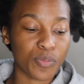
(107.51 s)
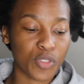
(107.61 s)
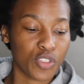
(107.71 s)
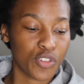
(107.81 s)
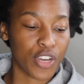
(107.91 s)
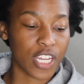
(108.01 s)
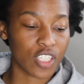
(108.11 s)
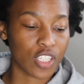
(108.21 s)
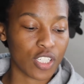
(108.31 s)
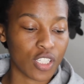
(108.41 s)

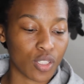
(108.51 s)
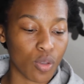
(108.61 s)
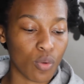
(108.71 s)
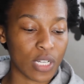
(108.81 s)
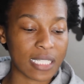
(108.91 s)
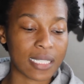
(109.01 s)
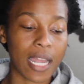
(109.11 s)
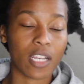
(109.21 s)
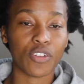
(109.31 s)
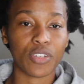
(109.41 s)
remuneration is only
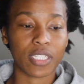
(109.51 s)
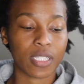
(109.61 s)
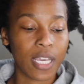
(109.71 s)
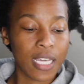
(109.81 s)
salaries,